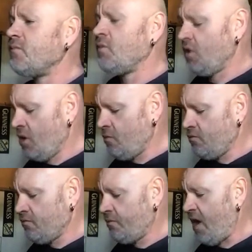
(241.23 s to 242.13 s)
you know,
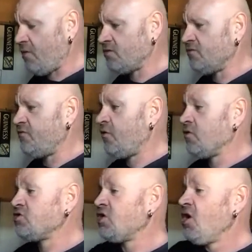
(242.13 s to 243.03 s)
backwards and
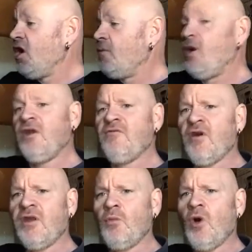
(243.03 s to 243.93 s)
forwards. I'm only
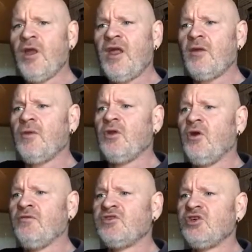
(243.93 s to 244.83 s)
running one element
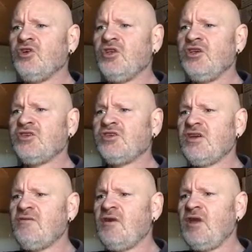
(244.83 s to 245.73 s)
obviously on these because
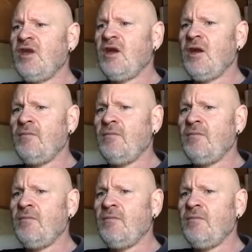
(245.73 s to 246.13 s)
they're only